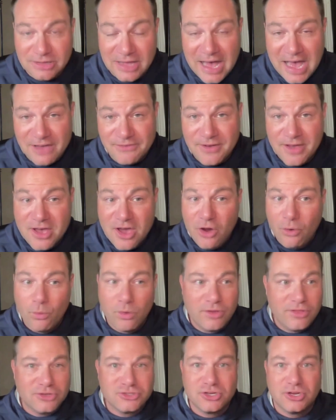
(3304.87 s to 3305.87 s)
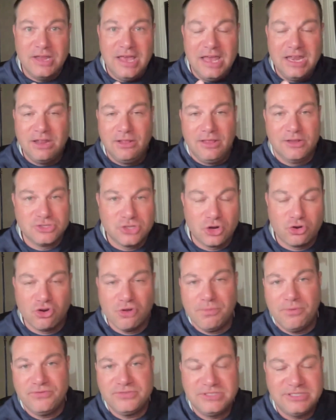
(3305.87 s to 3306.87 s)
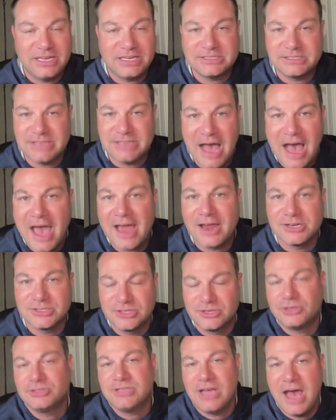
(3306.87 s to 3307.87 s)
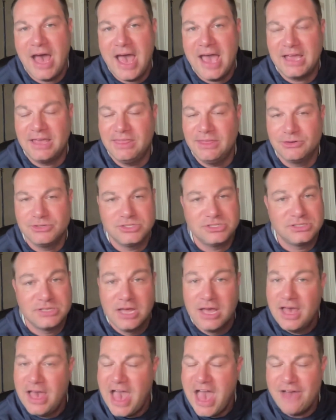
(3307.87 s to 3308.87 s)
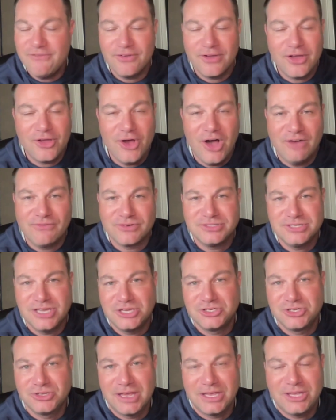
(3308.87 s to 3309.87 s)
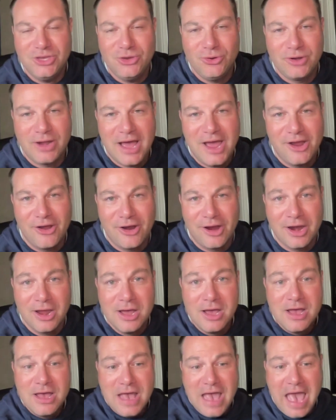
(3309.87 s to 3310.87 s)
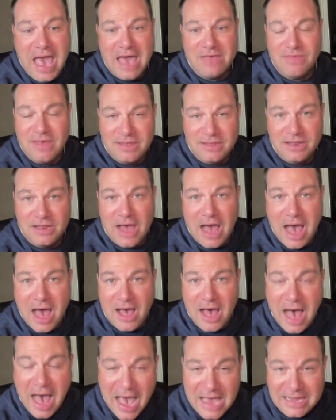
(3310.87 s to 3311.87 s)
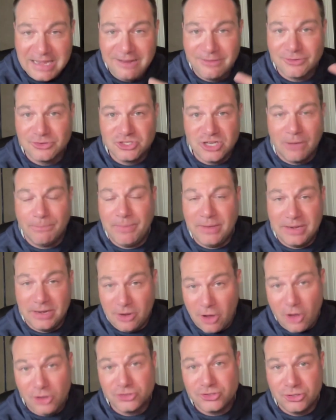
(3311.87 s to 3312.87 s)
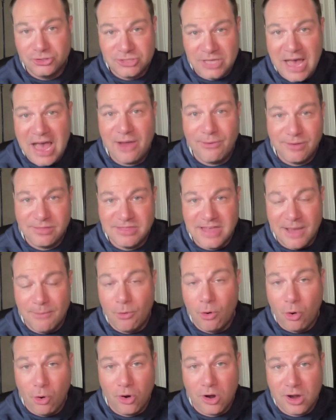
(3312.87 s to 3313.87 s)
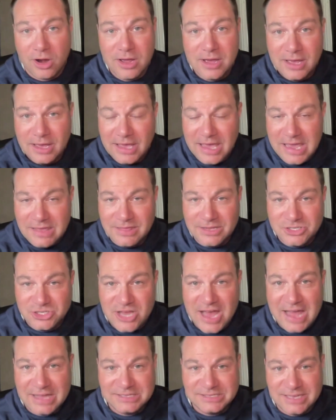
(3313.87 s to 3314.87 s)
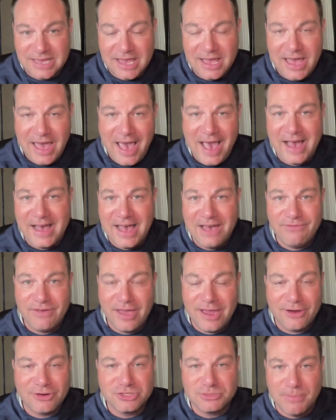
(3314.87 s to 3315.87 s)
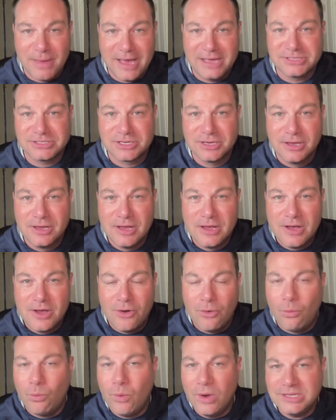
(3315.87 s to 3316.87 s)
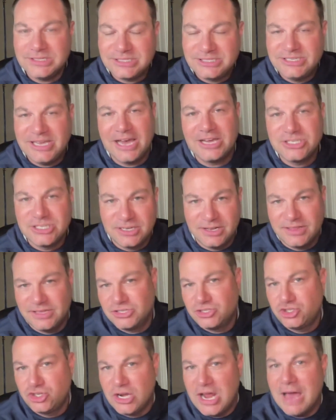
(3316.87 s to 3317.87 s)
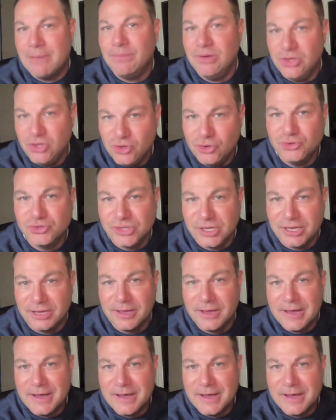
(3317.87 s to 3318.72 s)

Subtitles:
Live, where there's a group of 6 tyers that are tying, and they're just having a conversation like you and I are, and then I can either jump in and also tie with them, or in the chat say, "Hey, I have a hare's mask. What section of this should I be using?"